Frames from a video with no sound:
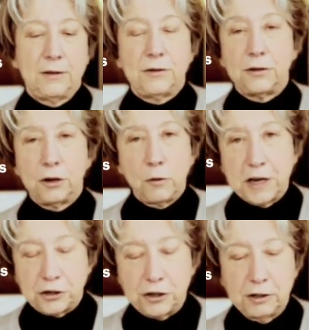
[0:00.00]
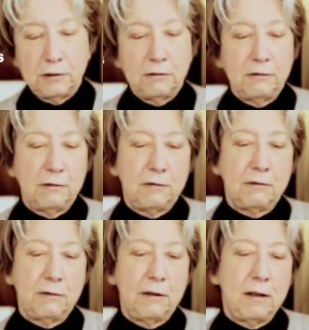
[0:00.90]
So the question
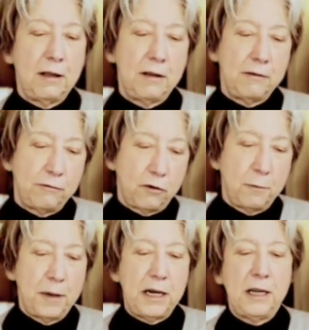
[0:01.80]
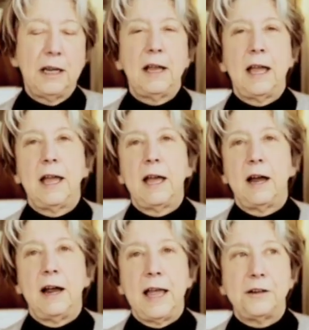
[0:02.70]
for many
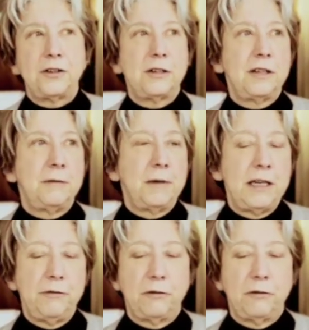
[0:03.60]
ancient and medieval